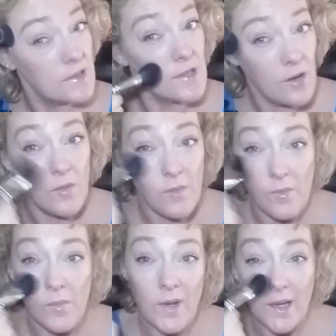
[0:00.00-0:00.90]
So
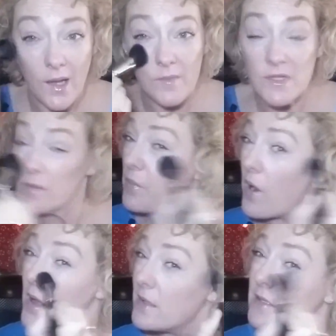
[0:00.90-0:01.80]
when it comes to
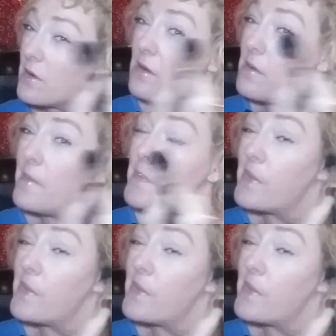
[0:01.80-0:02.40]
bronzer,